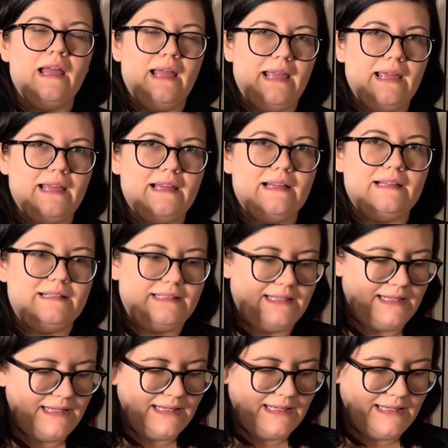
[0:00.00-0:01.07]
and
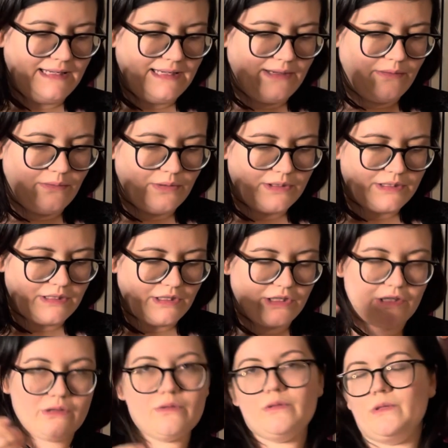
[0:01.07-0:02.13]
it was a
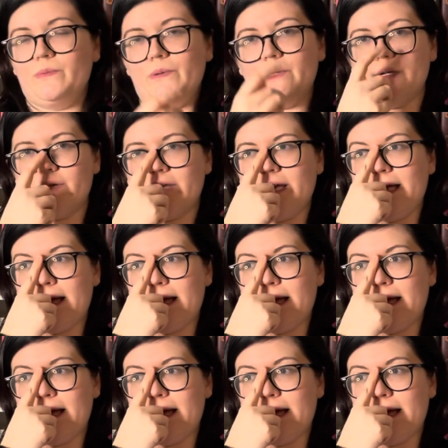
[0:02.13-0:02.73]
huge book,